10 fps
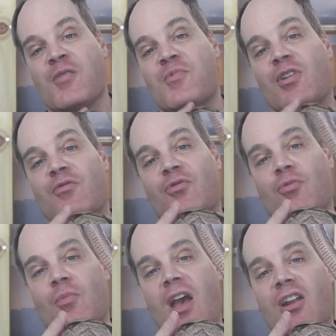but if you
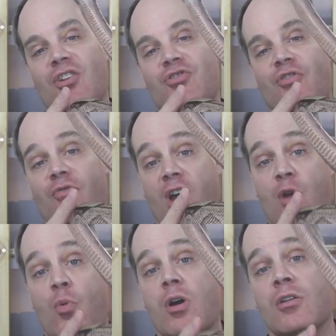manage to
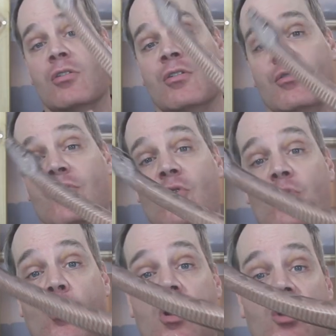find one, you know,
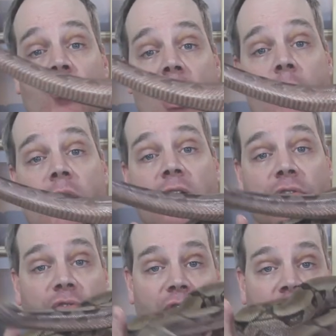you'll want to grab it
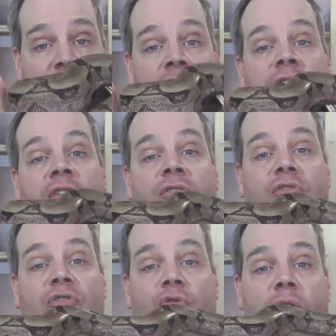because they're
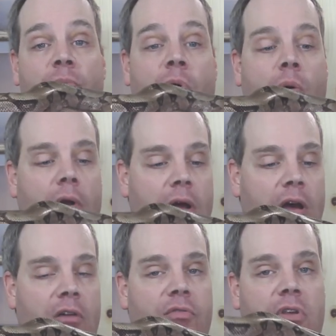just a great boa to
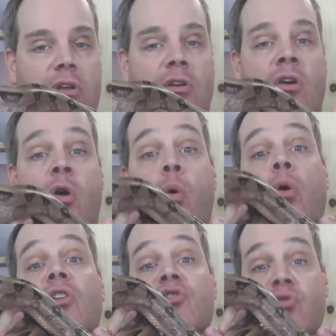have, the
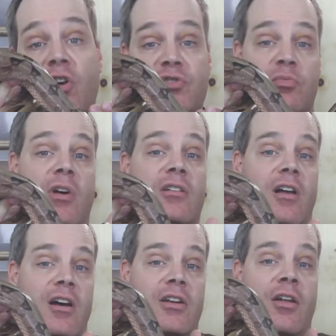Orange Crush
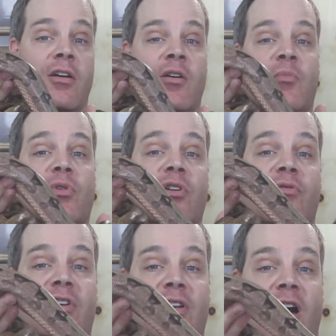bloodline
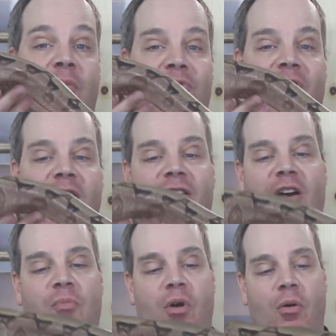Bolivian
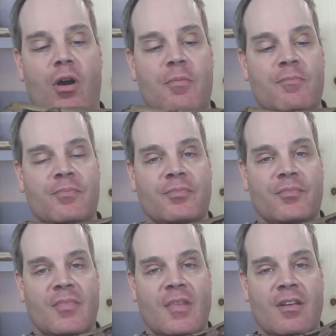amaralli boa.
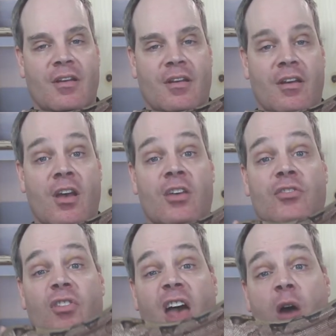
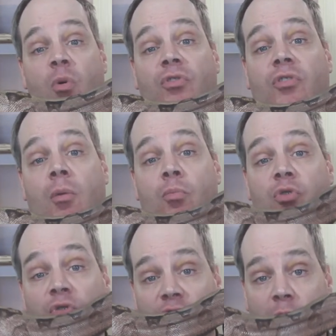So that was some
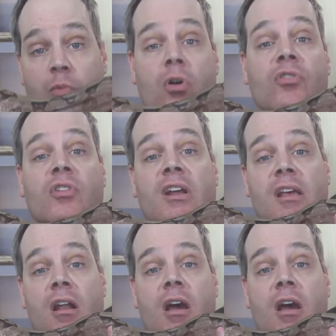useful books, and again,